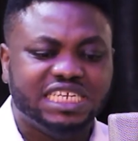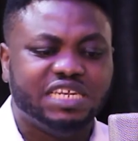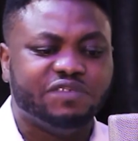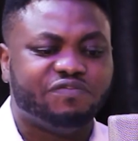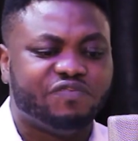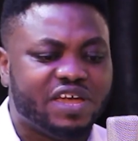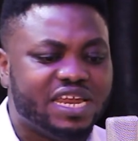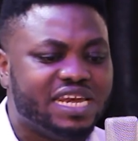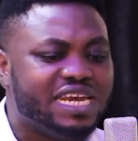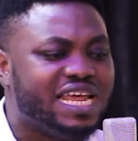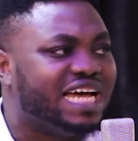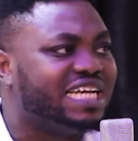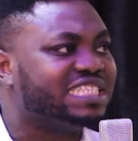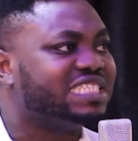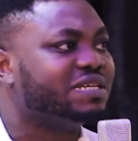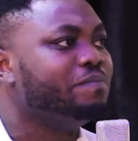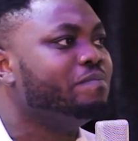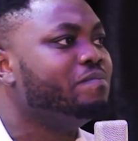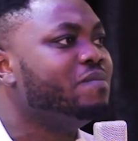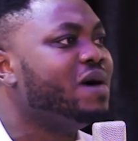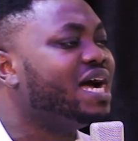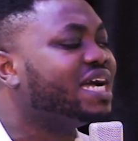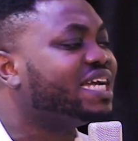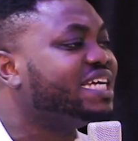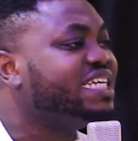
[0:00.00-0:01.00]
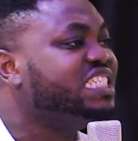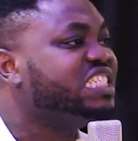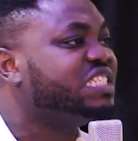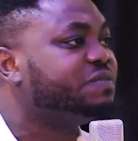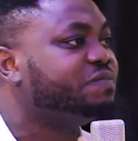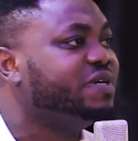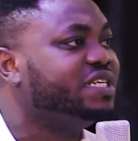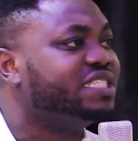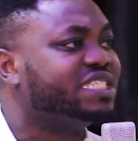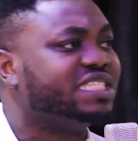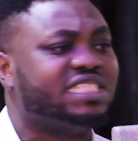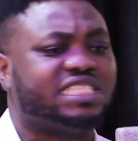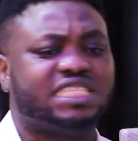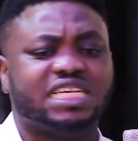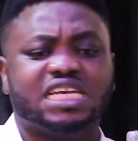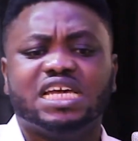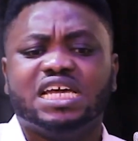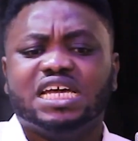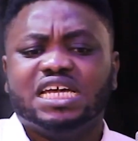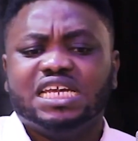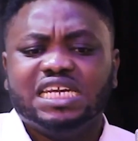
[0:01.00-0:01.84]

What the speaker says: defenders marking spaces.